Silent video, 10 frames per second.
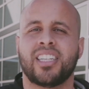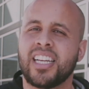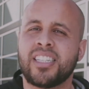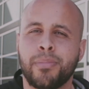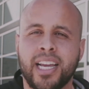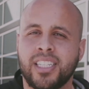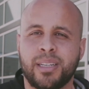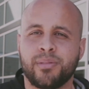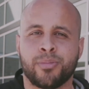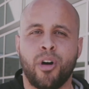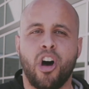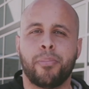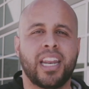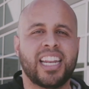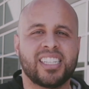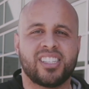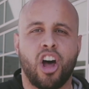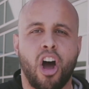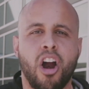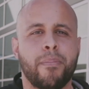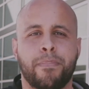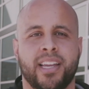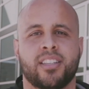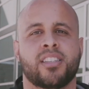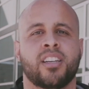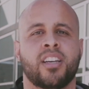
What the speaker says: This may seem small, but it is the heartbeat